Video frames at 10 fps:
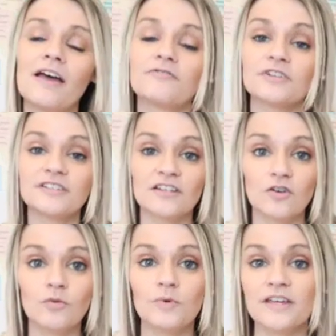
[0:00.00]
every
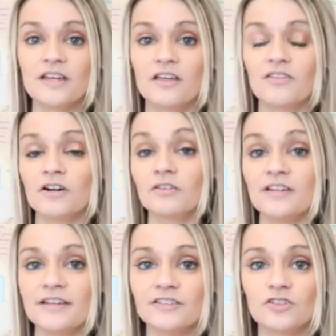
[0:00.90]
single week, their
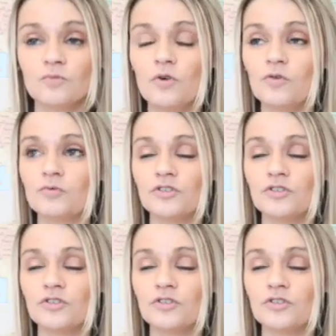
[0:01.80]
list will